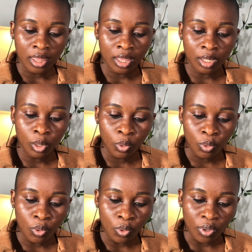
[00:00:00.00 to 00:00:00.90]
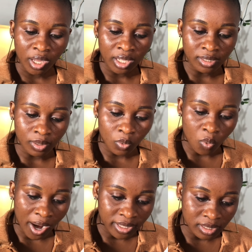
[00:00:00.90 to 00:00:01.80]
the logo is
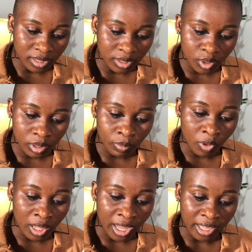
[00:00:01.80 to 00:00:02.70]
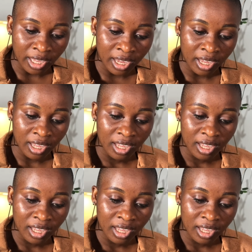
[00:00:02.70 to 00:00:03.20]
quite smaller here.